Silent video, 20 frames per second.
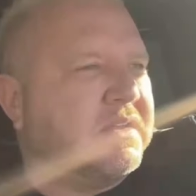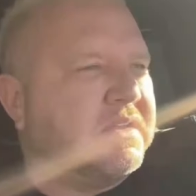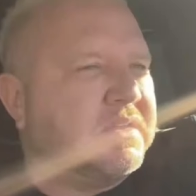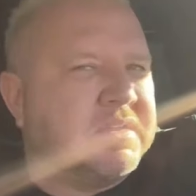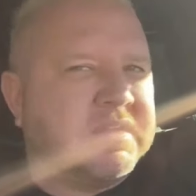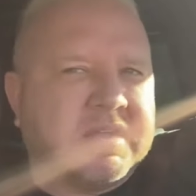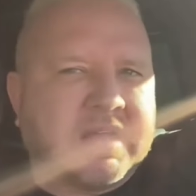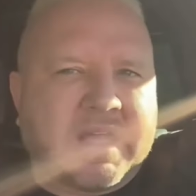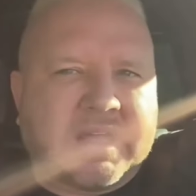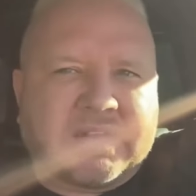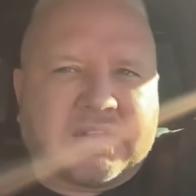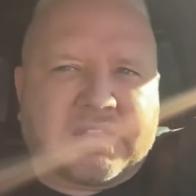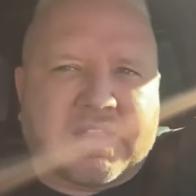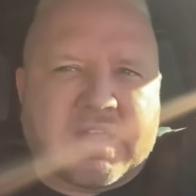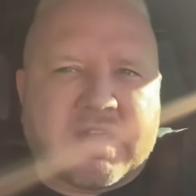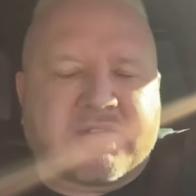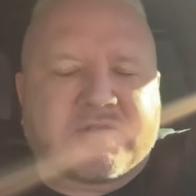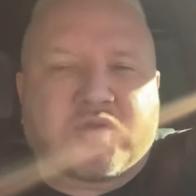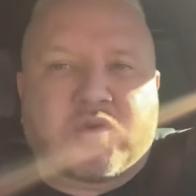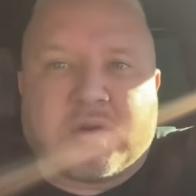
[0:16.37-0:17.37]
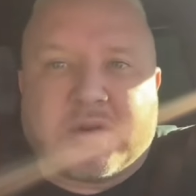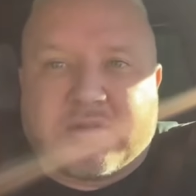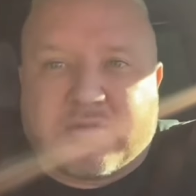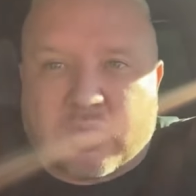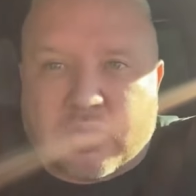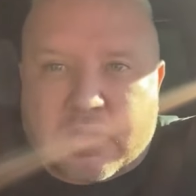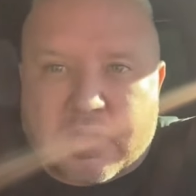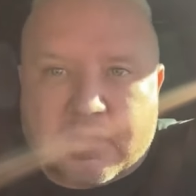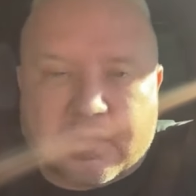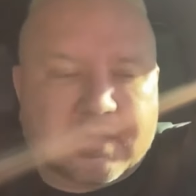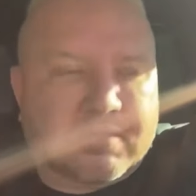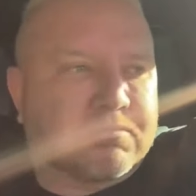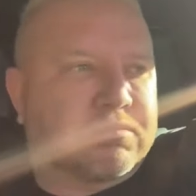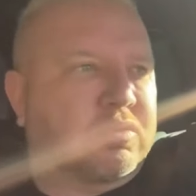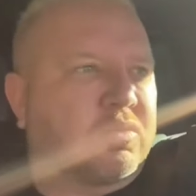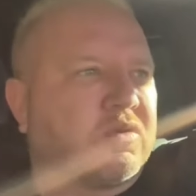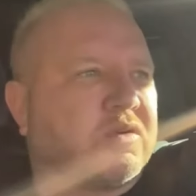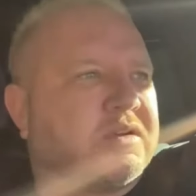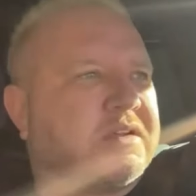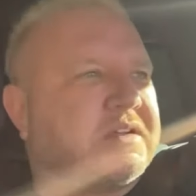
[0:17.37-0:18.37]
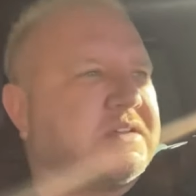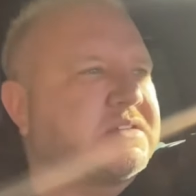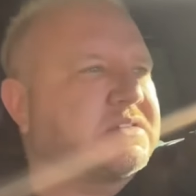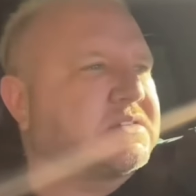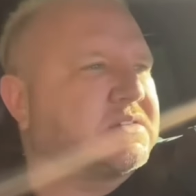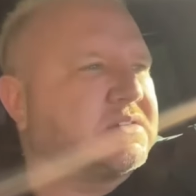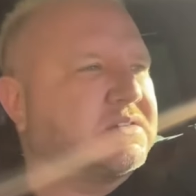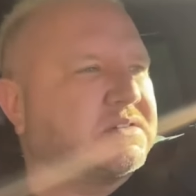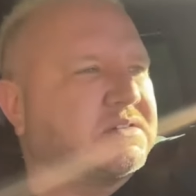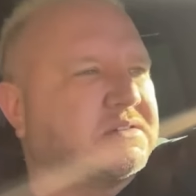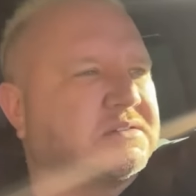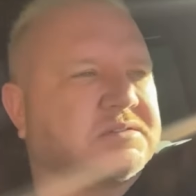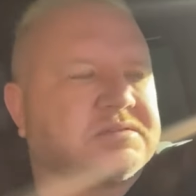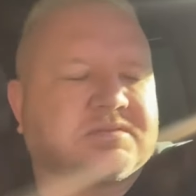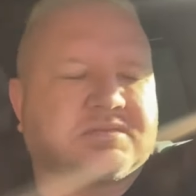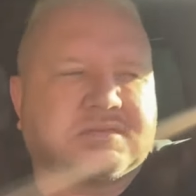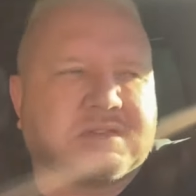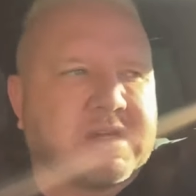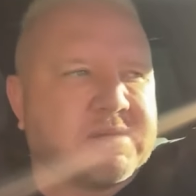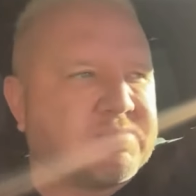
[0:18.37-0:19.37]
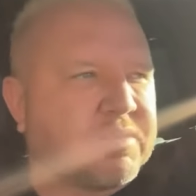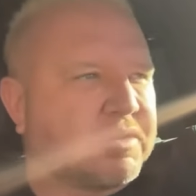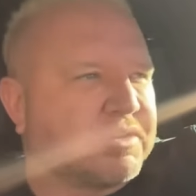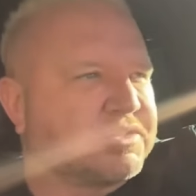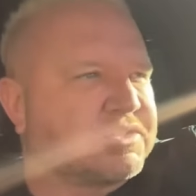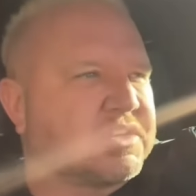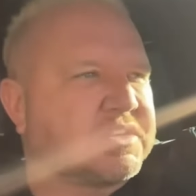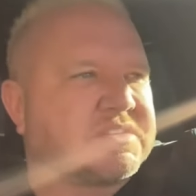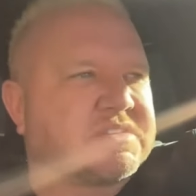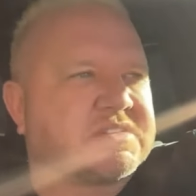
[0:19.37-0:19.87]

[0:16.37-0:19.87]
I had to lay off 2,400 employees. I apologize